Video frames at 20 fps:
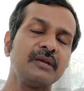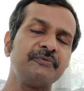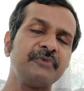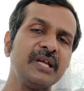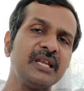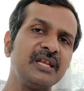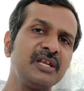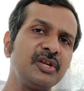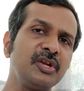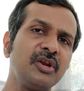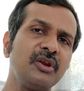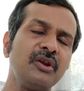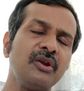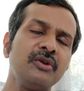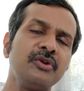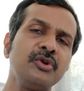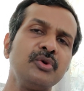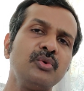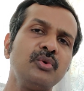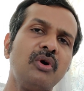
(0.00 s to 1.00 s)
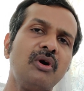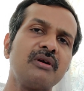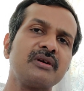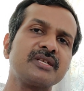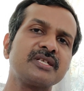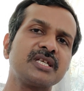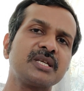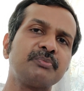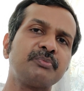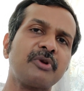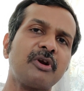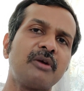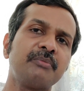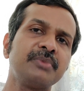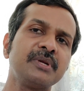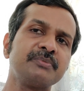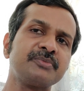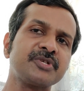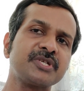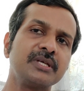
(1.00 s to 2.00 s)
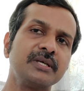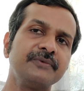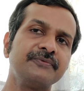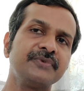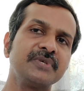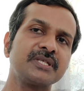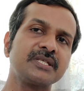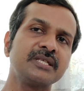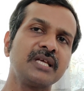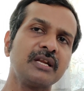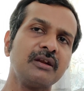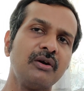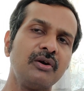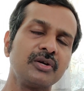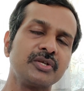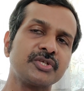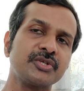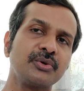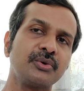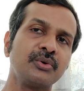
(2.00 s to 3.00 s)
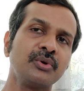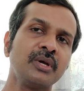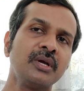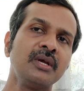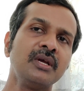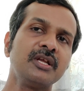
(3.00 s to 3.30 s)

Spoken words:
If any new onset problems surface, then also